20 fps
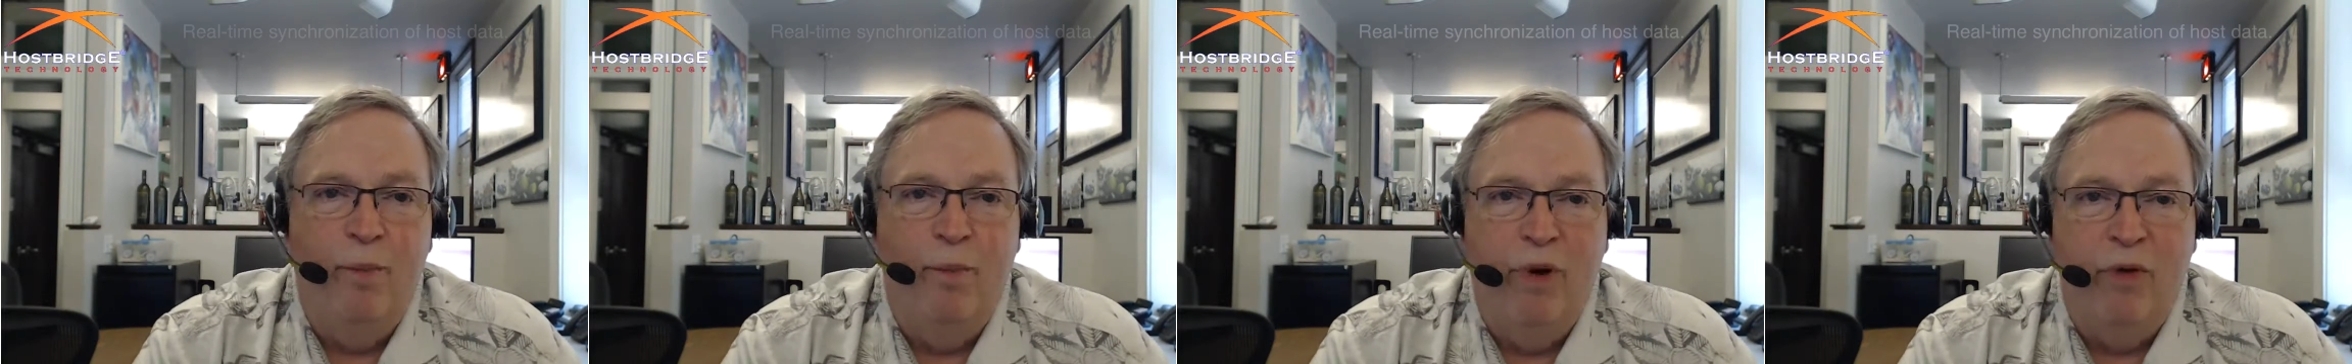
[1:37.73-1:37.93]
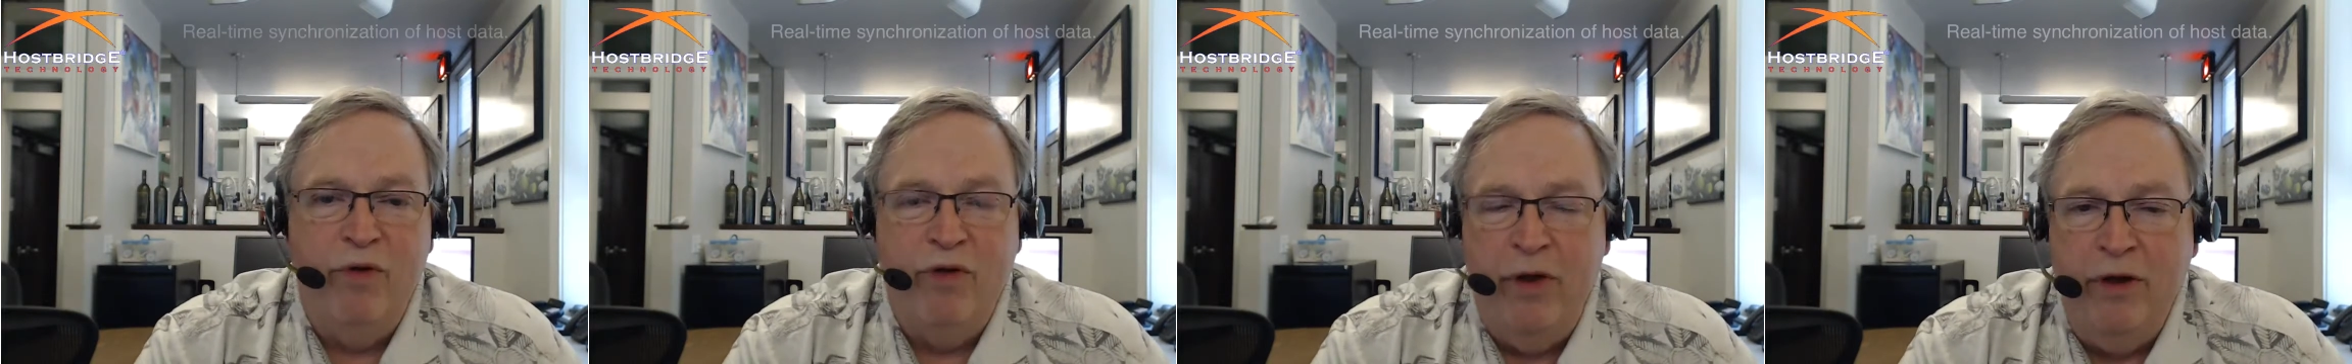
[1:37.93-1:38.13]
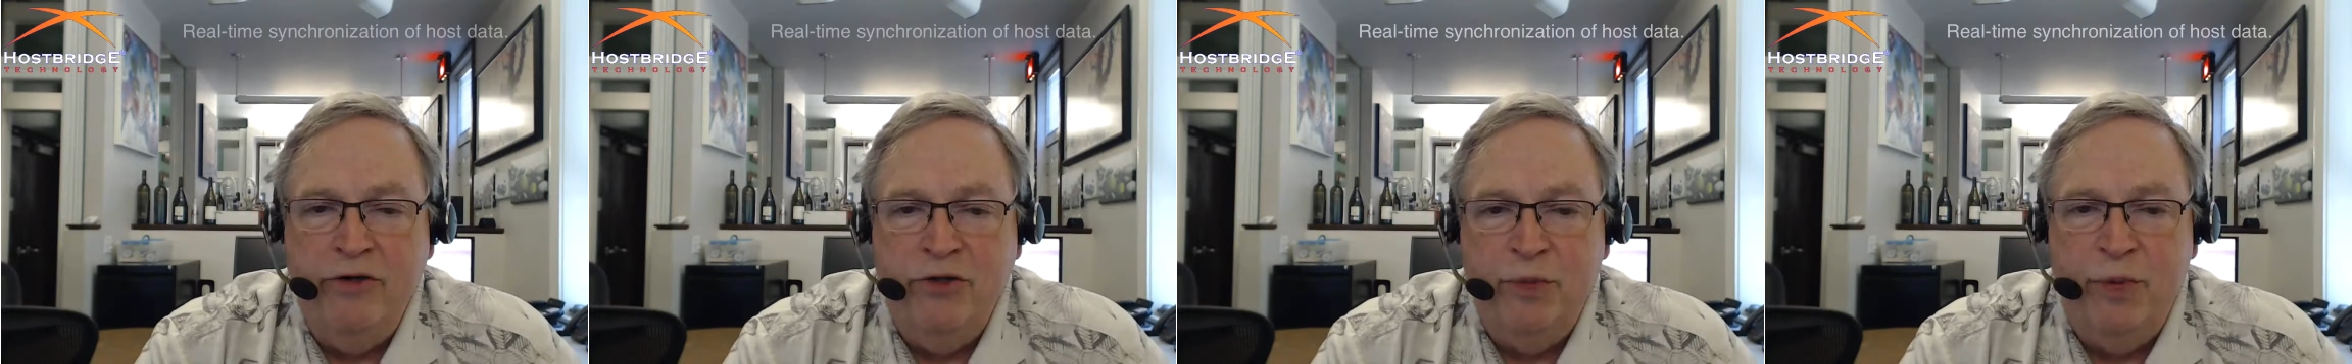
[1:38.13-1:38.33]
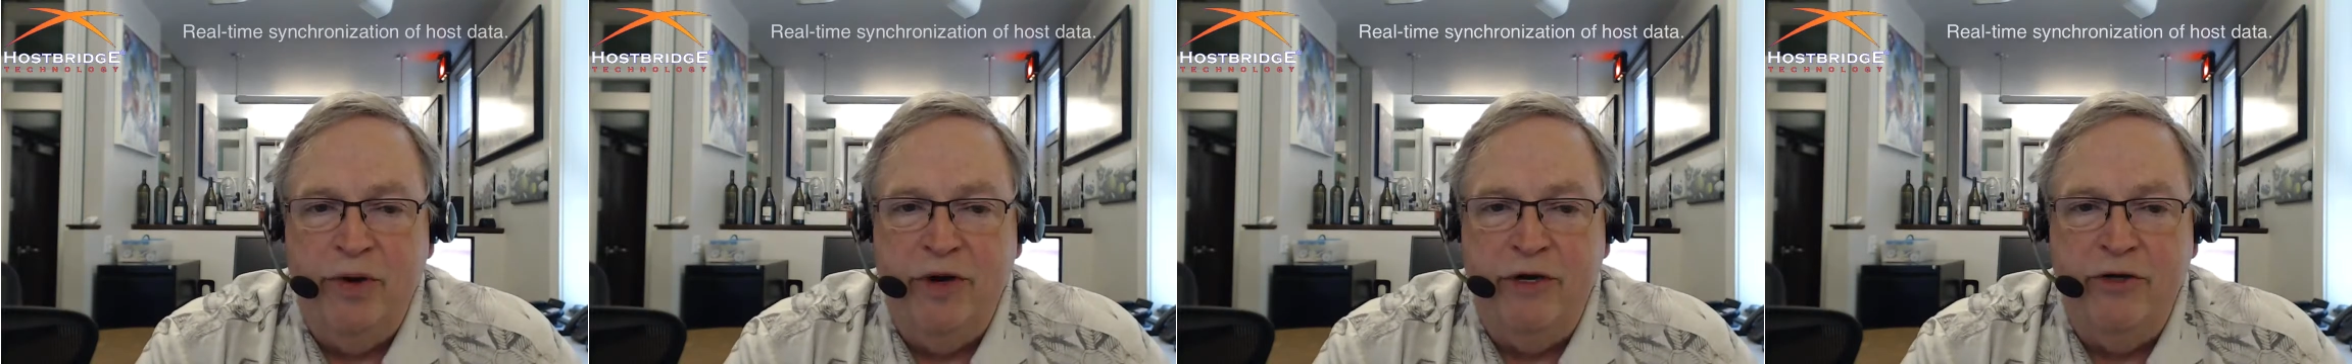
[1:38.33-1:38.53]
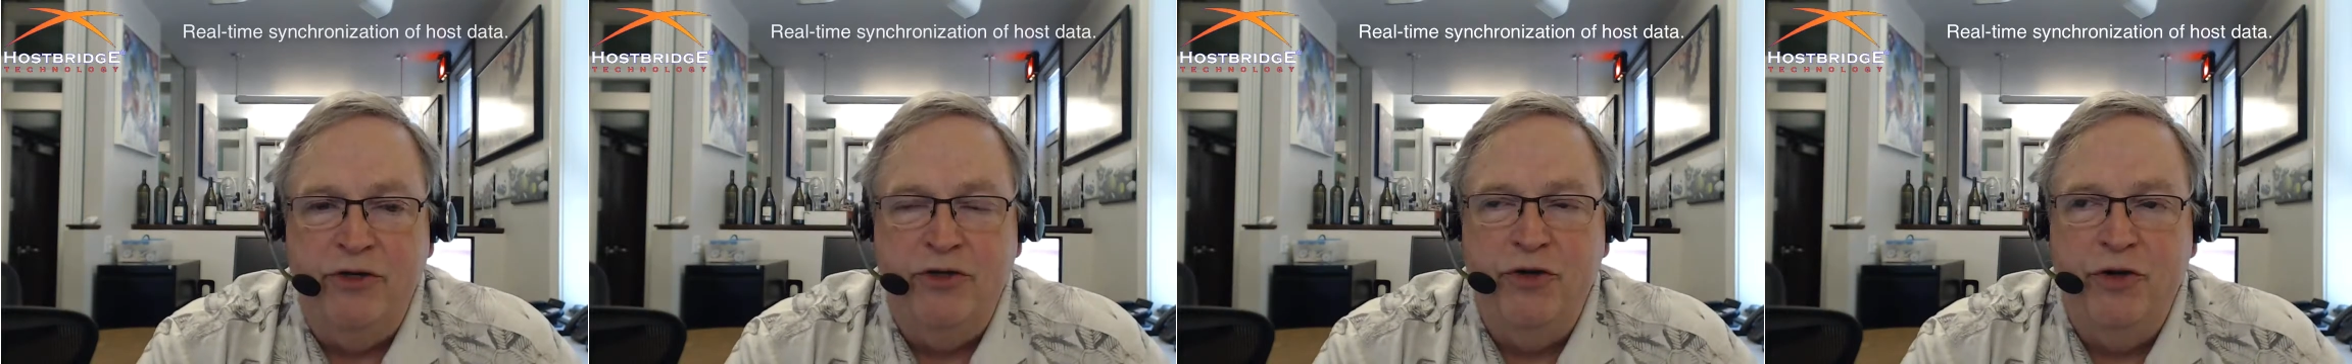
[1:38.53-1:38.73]
But with
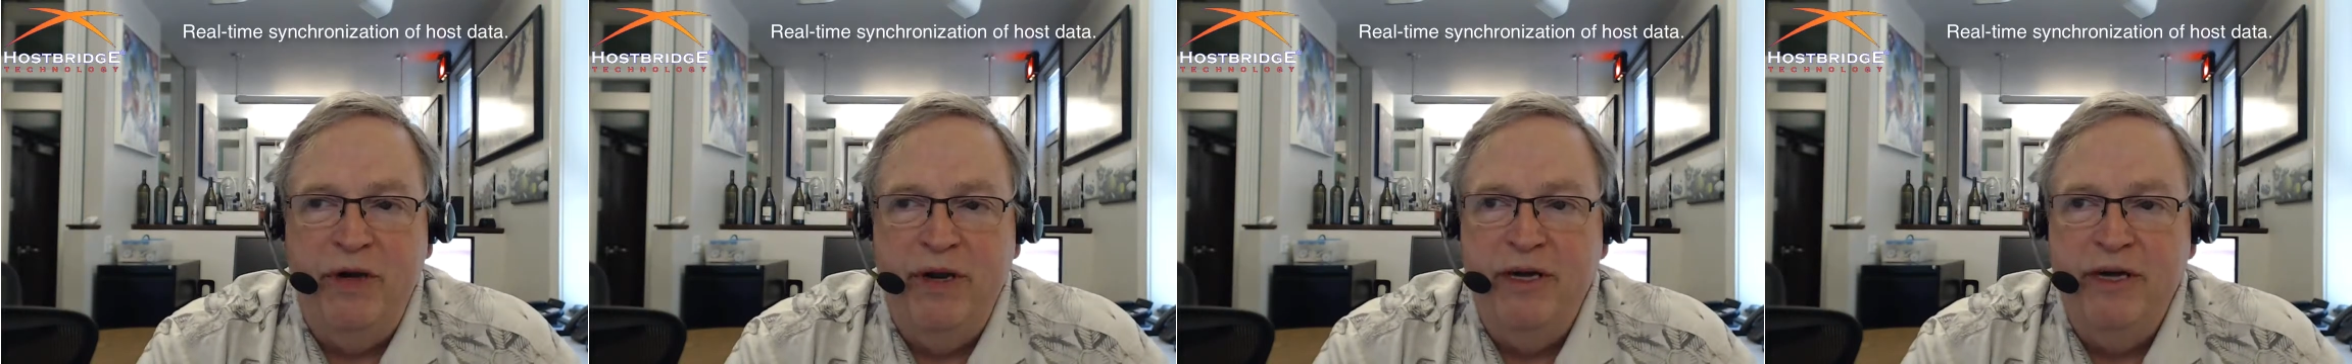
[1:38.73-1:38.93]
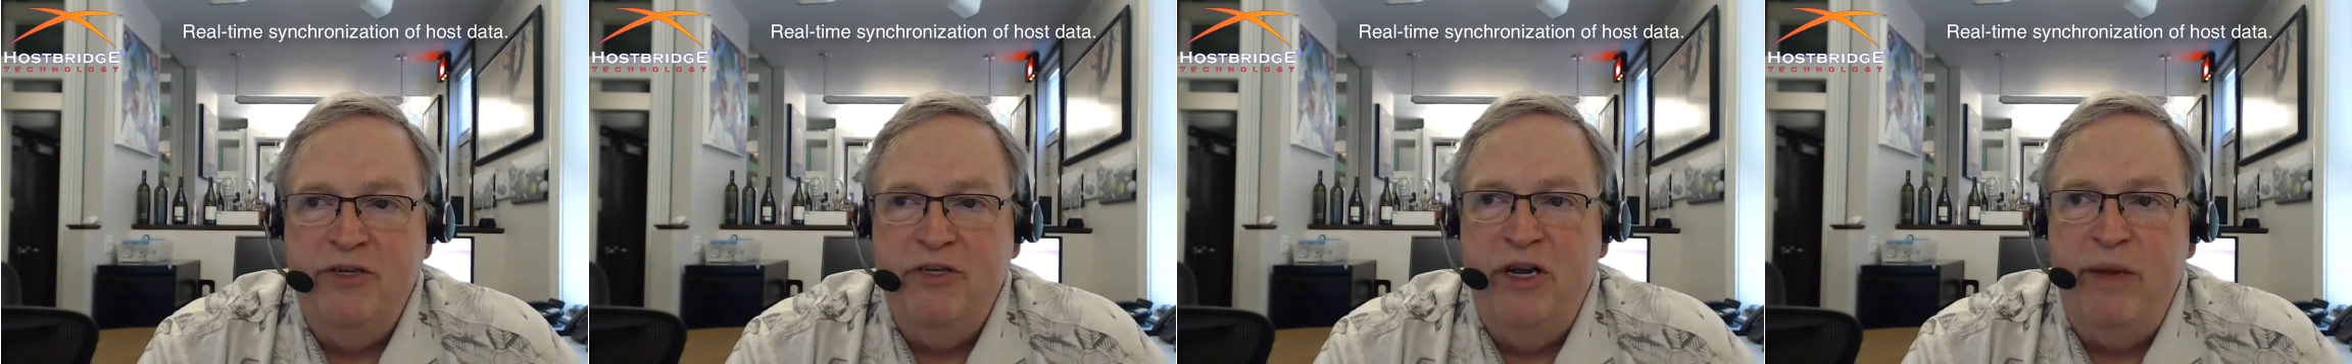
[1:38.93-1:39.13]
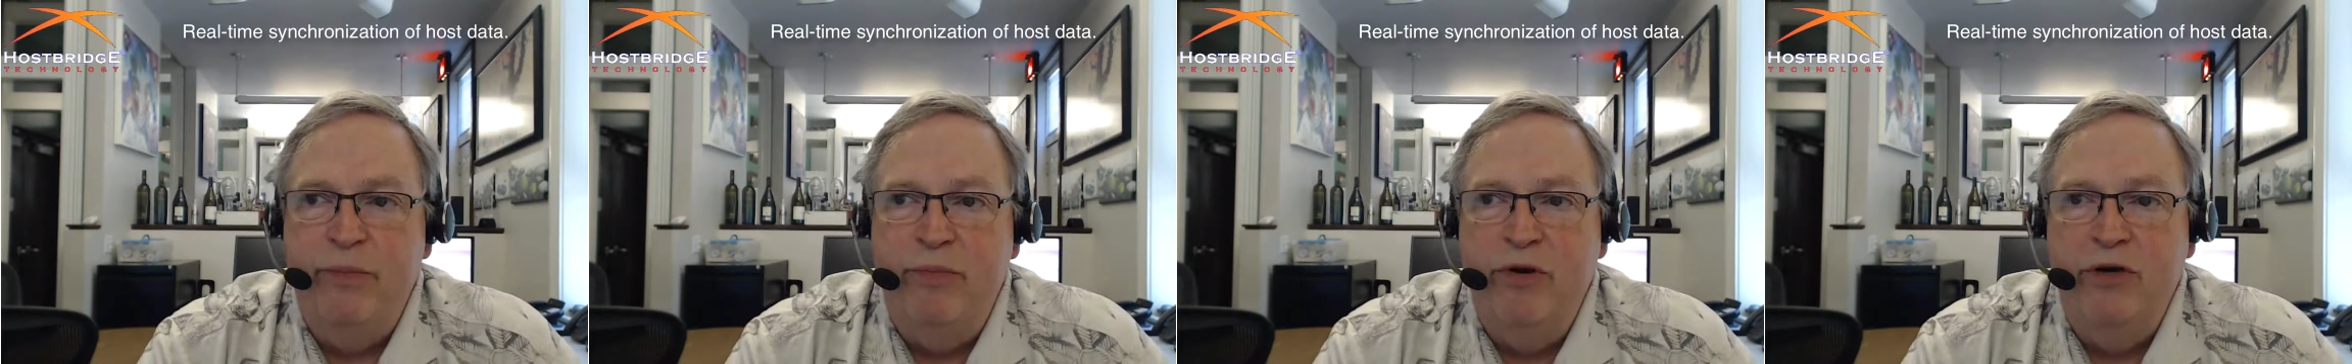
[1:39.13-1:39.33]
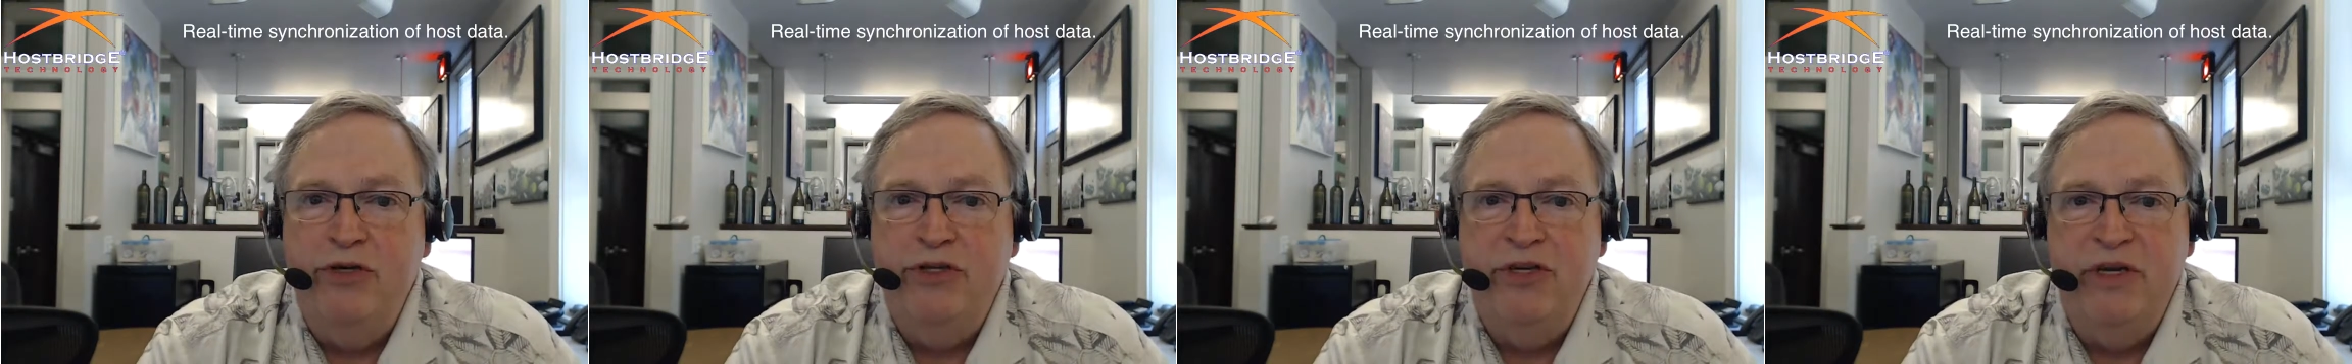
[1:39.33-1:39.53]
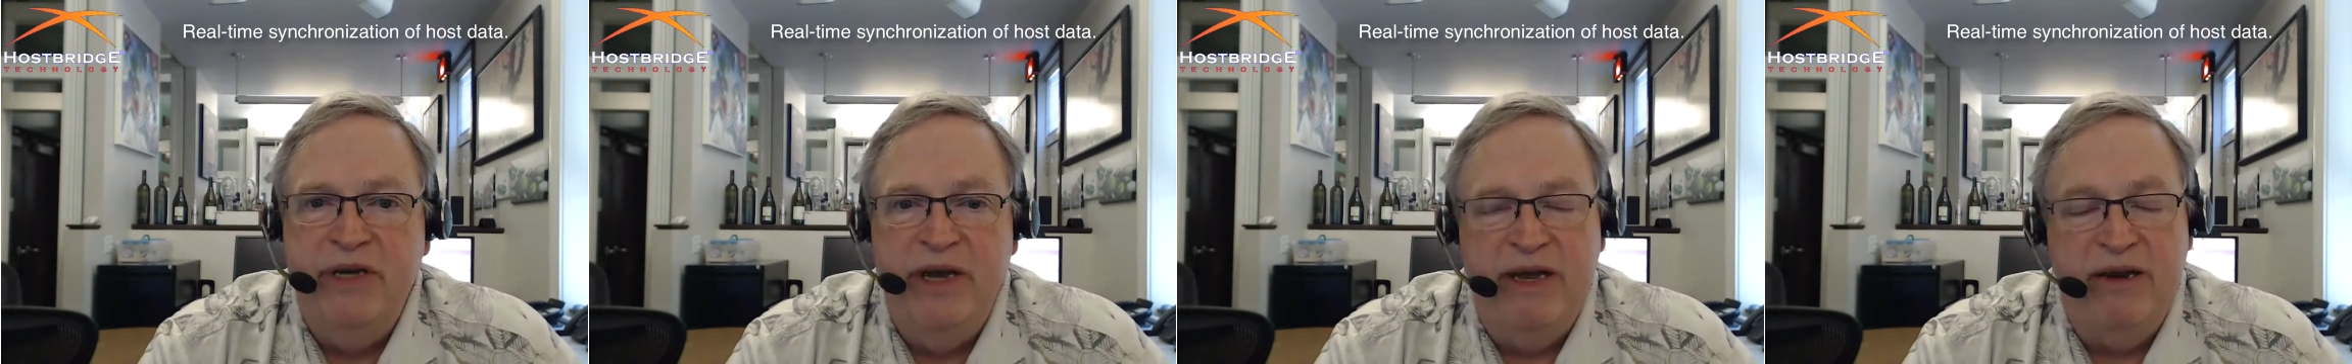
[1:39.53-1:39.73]
HostBridge, you can actually push